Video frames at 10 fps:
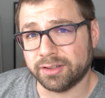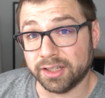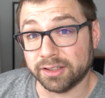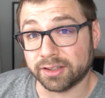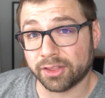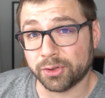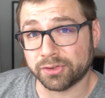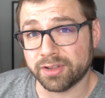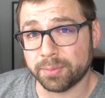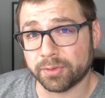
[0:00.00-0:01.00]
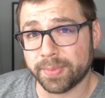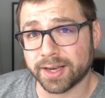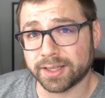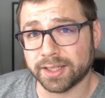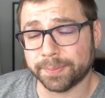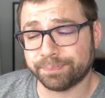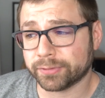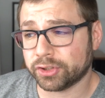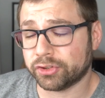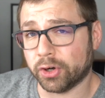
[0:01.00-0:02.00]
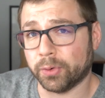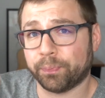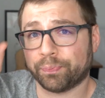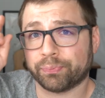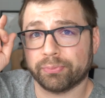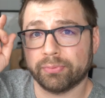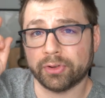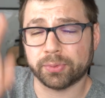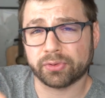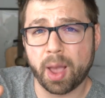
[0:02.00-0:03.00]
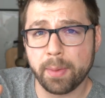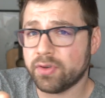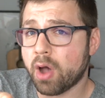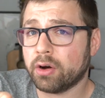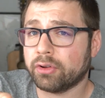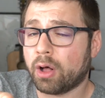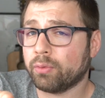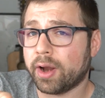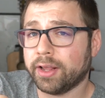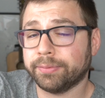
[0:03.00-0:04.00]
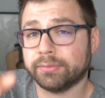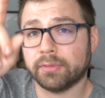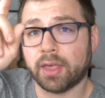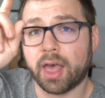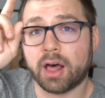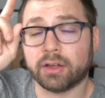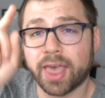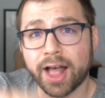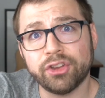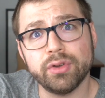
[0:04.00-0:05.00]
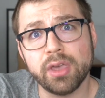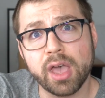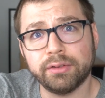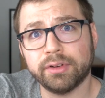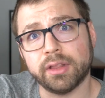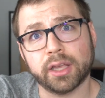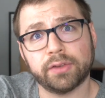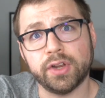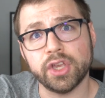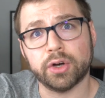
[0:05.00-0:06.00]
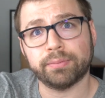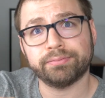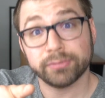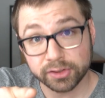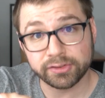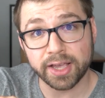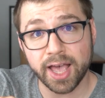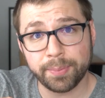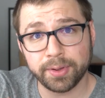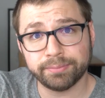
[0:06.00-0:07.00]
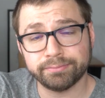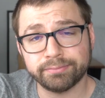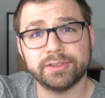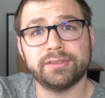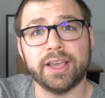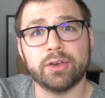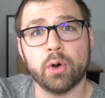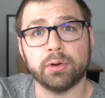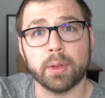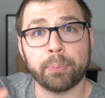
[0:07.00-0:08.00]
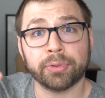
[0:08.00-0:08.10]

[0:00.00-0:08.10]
I need to get those numbers back up. So Subscribe if you aren't already, and I'll catch you again in the next video. Stay happy, stay coding.